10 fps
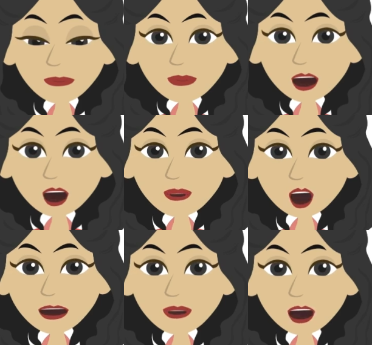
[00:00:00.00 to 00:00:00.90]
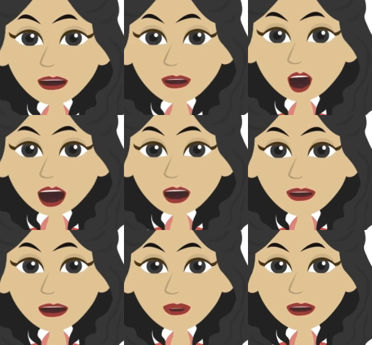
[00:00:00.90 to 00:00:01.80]
When the droplets of water
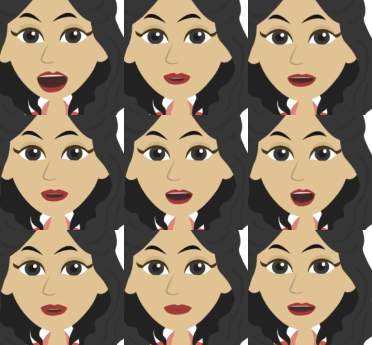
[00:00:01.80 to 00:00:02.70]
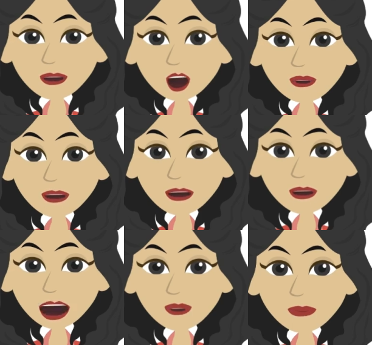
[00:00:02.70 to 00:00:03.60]
that make the clouds become too
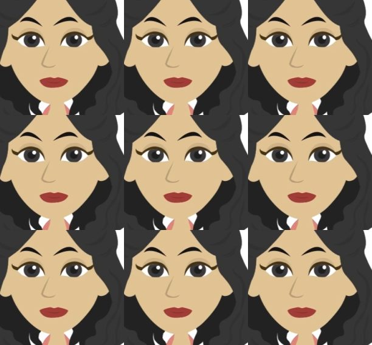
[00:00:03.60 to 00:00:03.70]
big,